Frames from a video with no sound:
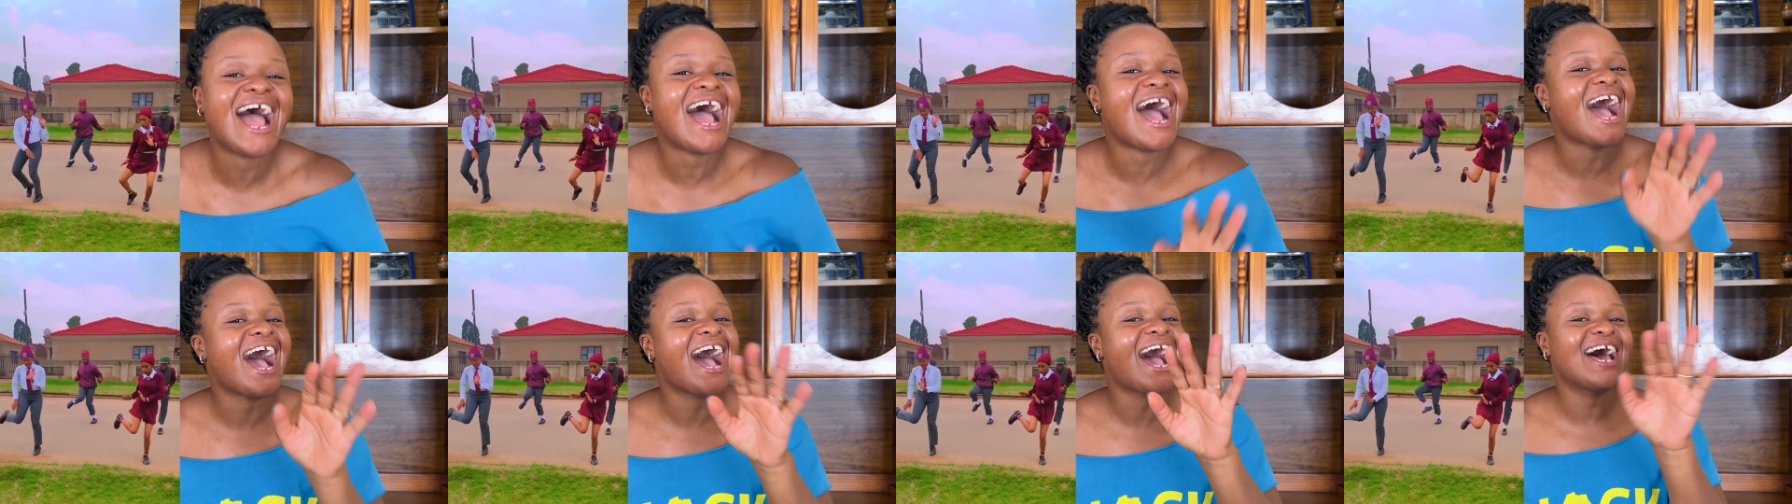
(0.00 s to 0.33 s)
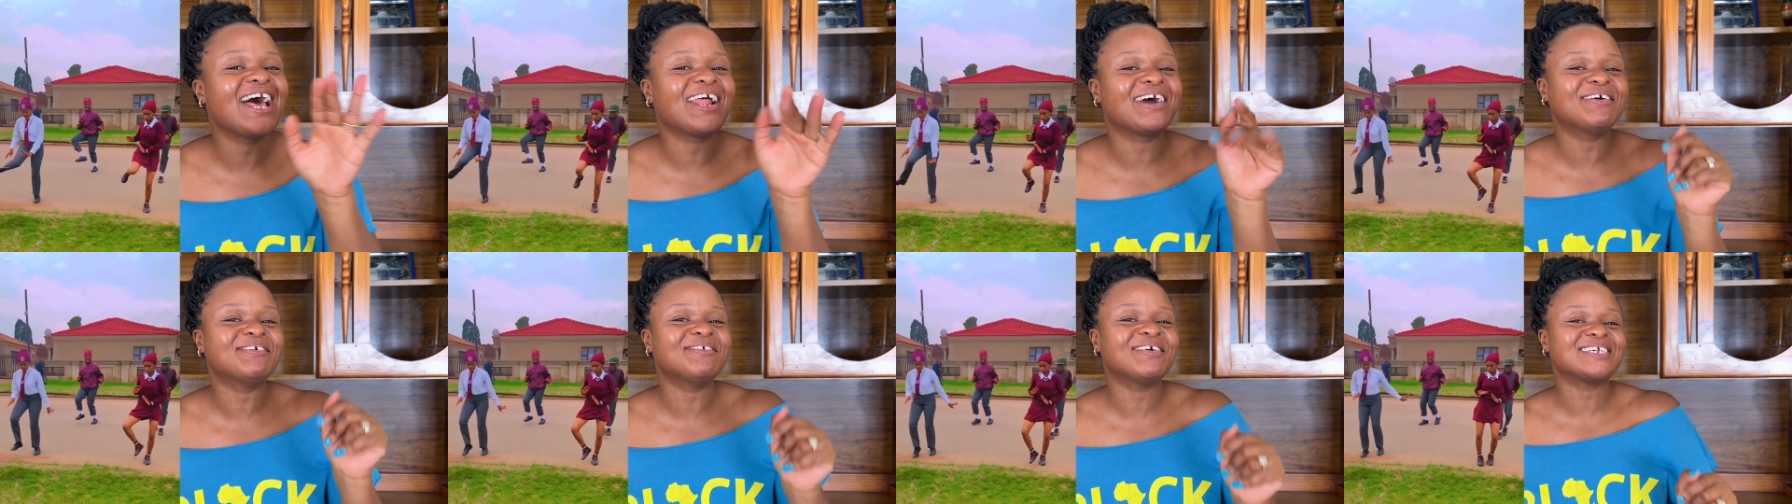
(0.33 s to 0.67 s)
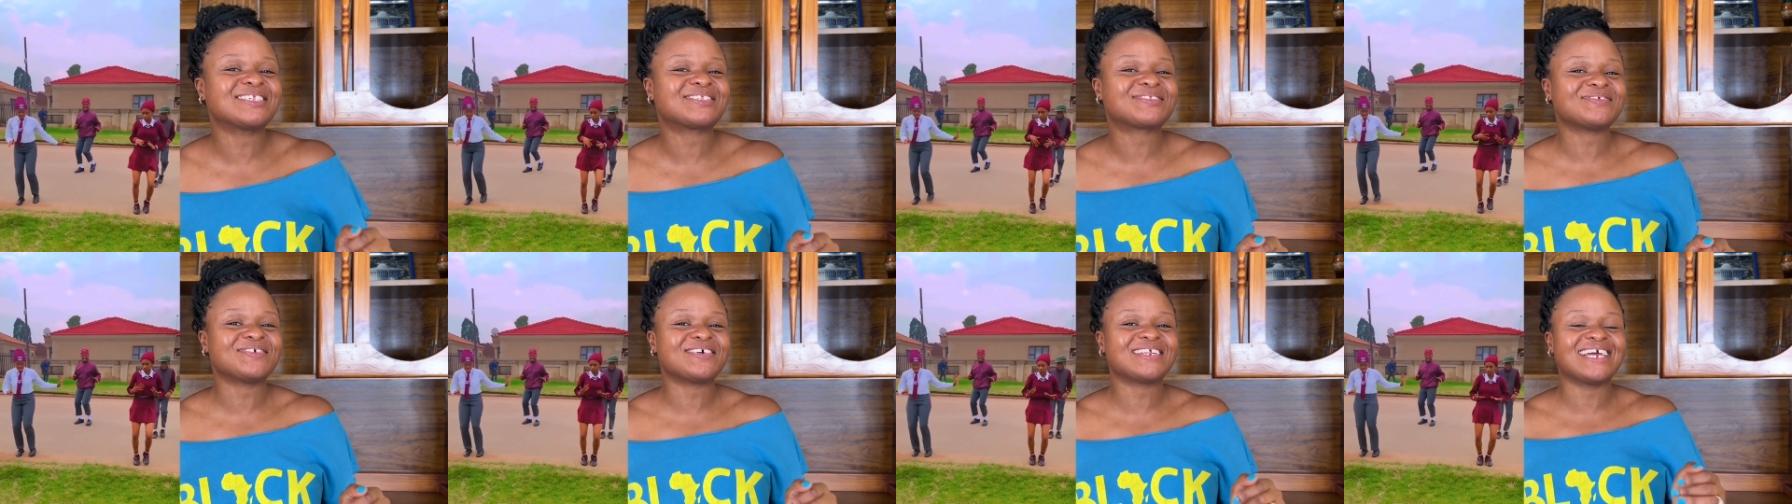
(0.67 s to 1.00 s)
I don't
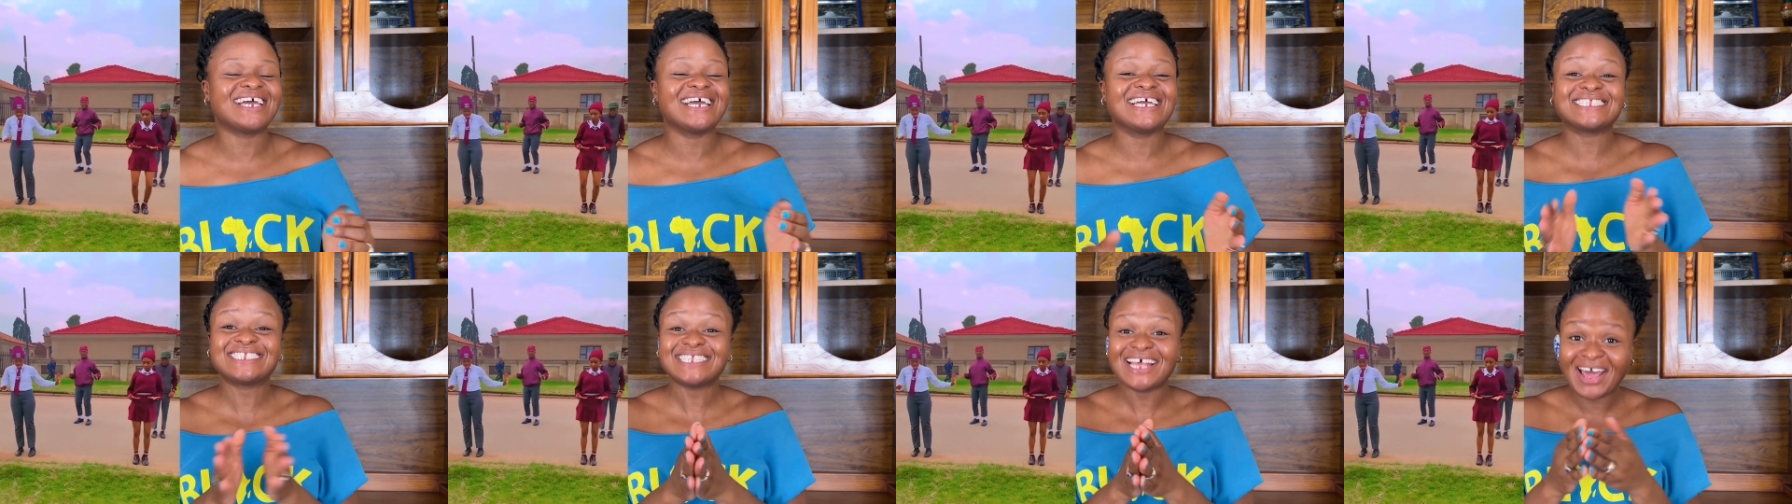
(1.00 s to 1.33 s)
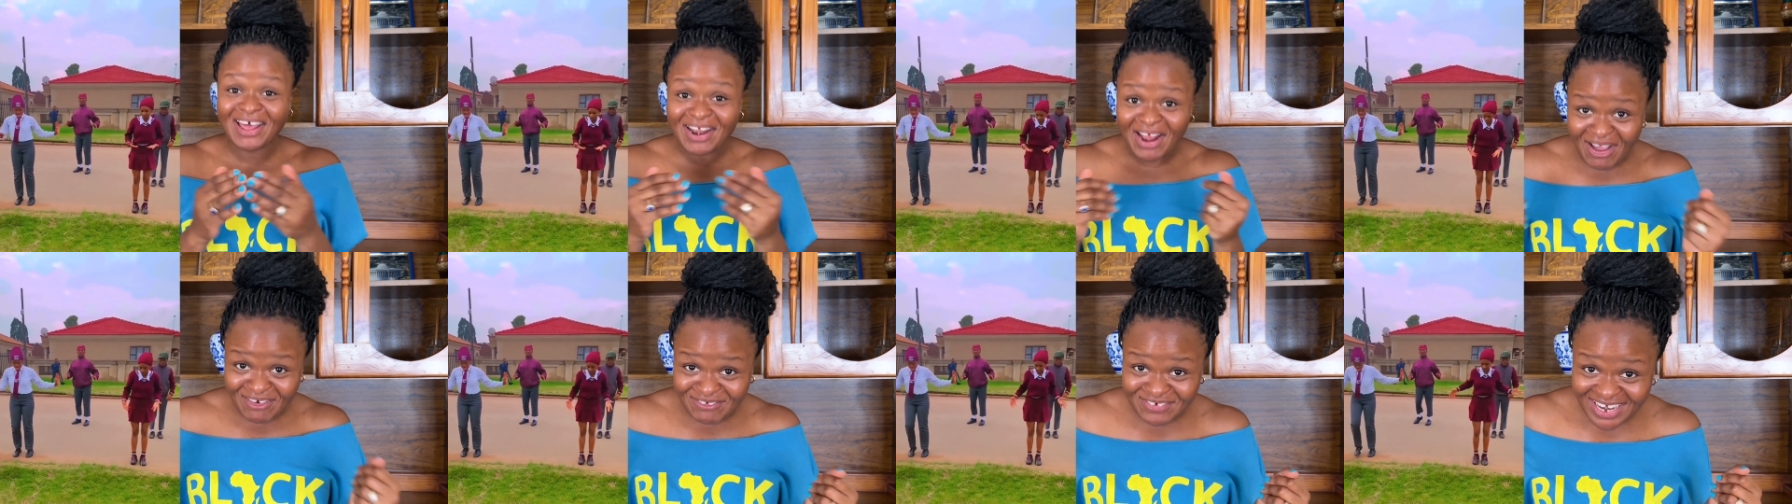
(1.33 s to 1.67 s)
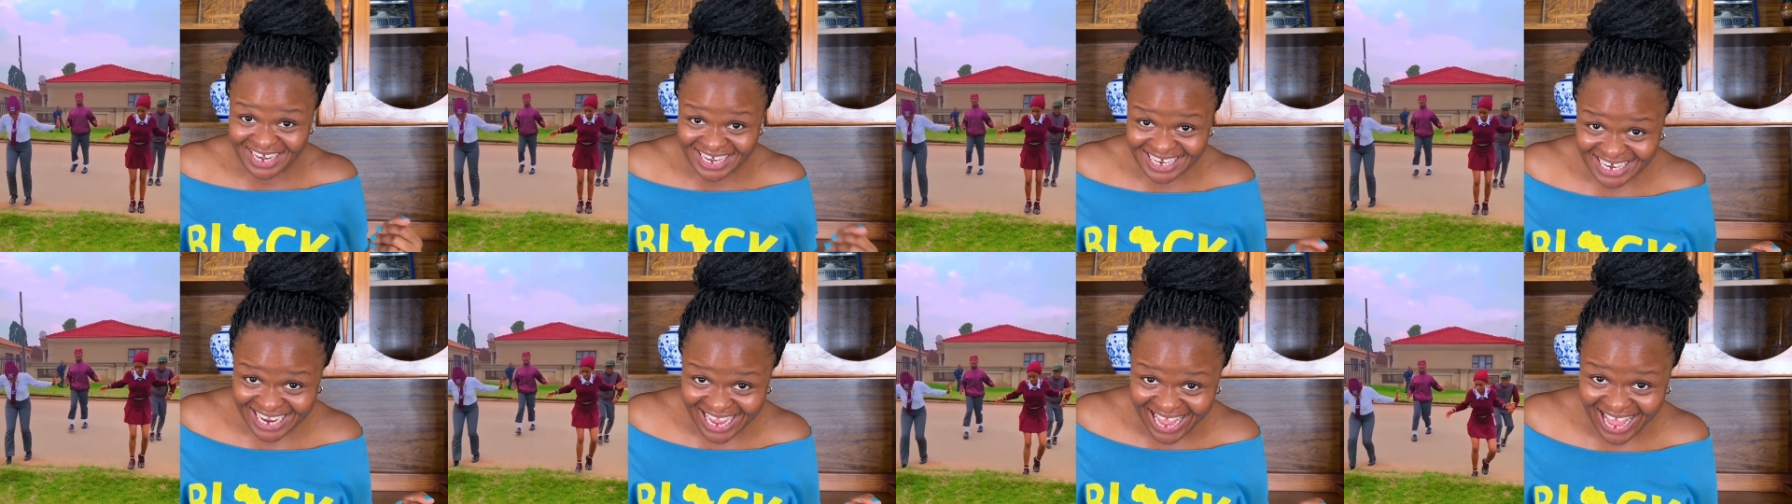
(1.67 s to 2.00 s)
mess with it.
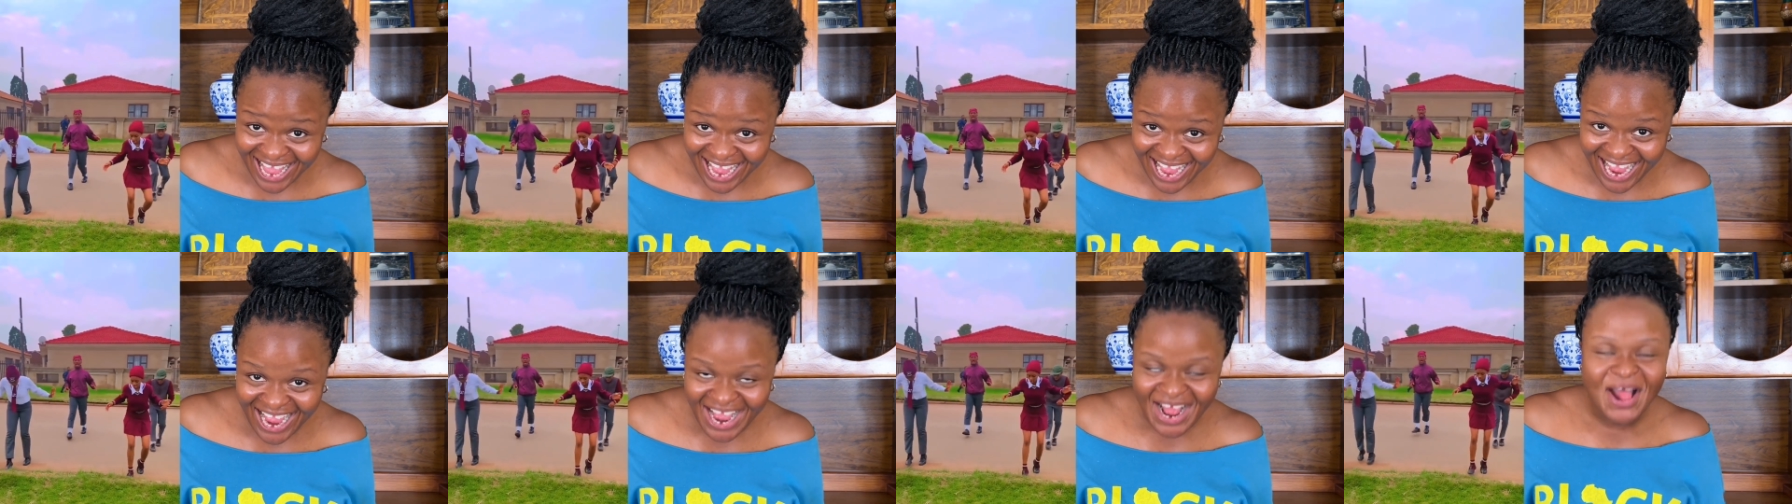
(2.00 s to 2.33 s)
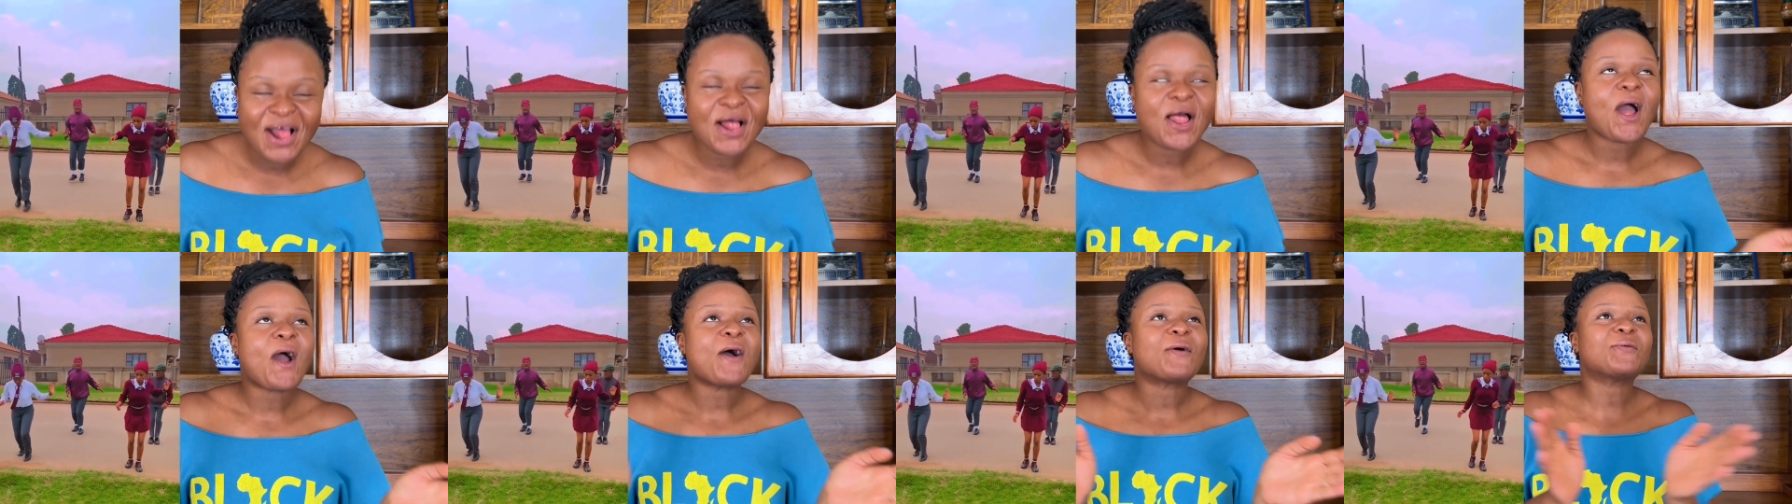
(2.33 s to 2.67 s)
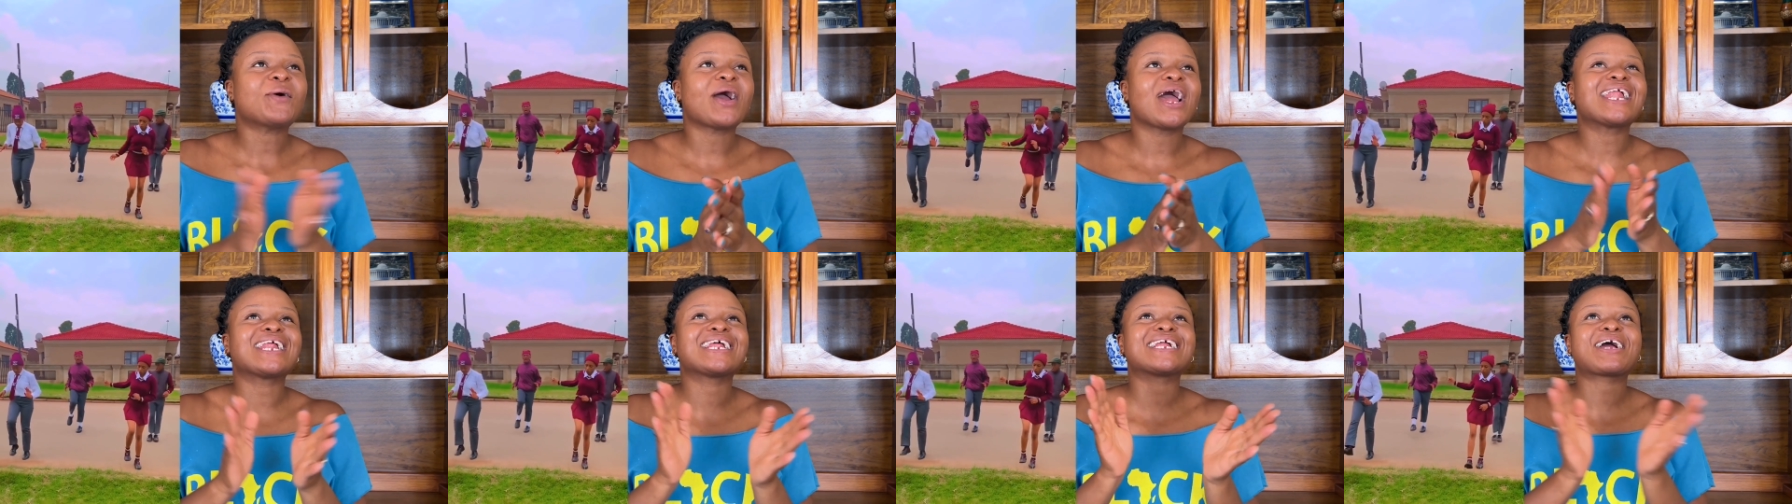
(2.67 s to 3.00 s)
Where